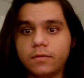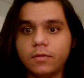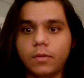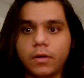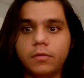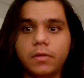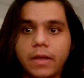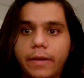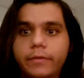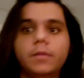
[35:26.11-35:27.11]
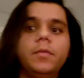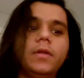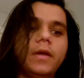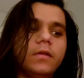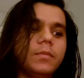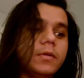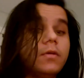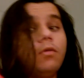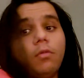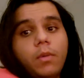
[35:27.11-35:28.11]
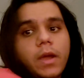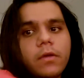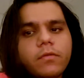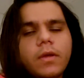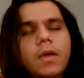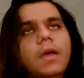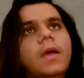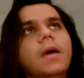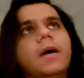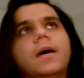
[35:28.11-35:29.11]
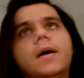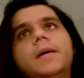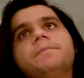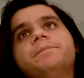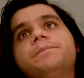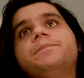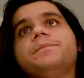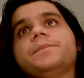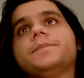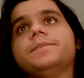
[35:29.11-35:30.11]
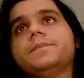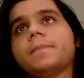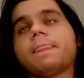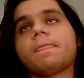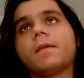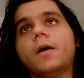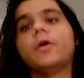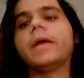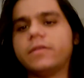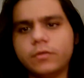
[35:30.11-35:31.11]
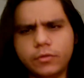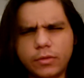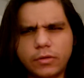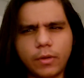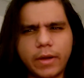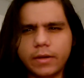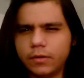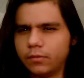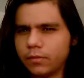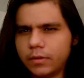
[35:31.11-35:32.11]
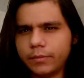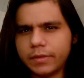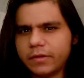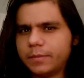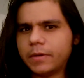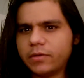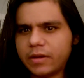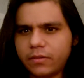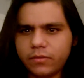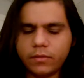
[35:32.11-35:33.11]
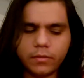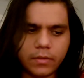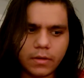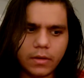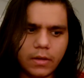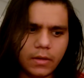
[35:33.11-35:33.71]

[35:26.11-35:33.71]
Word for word: So, are you an accountable husband or wife? Um, oh, yeah. So, do, do I agree with this marriage counselor that?